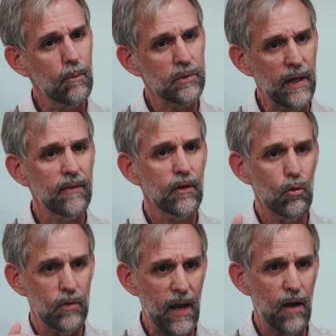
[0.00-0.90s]
the plant
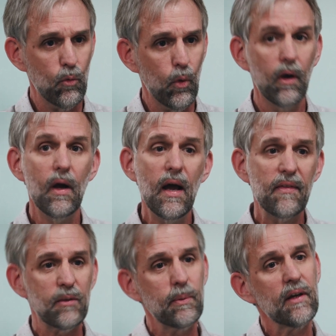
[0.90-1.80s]
go down. Well,
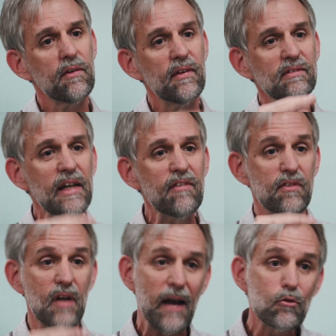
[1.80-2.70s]
that's because the
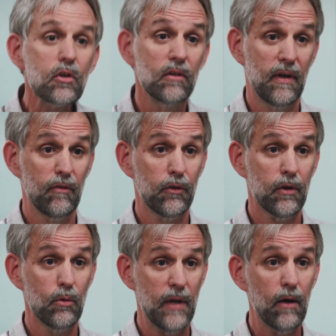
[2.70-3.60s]
leaf nitrogen levels
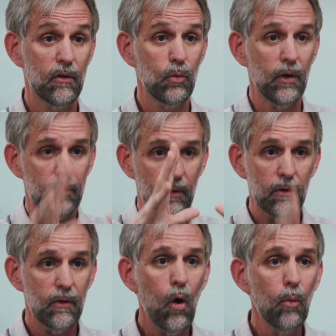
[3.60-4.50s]
go down as well. So
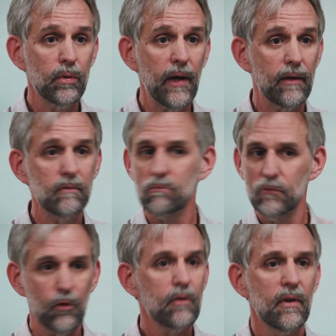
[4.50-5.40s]
the whole plant
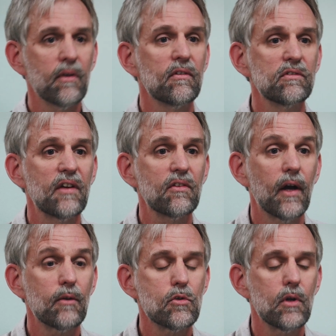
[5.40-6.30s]
loses less
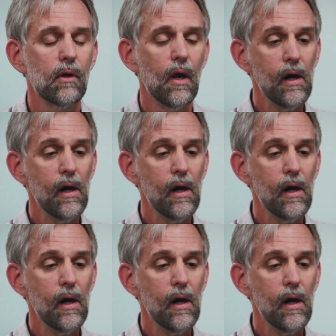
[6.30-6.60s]
nitrogen.